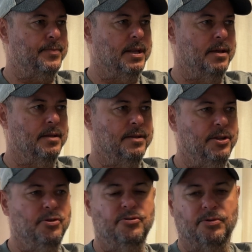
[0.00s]
The
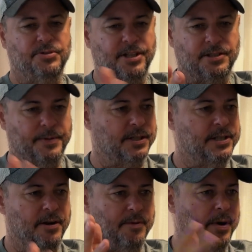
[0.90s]
usual suspects,
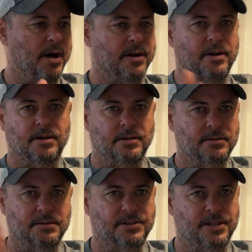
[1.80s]
Harry Potter,
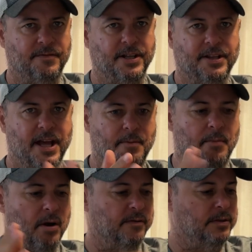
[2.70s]
stuff like that,
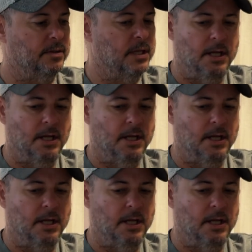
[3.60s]
Marvel.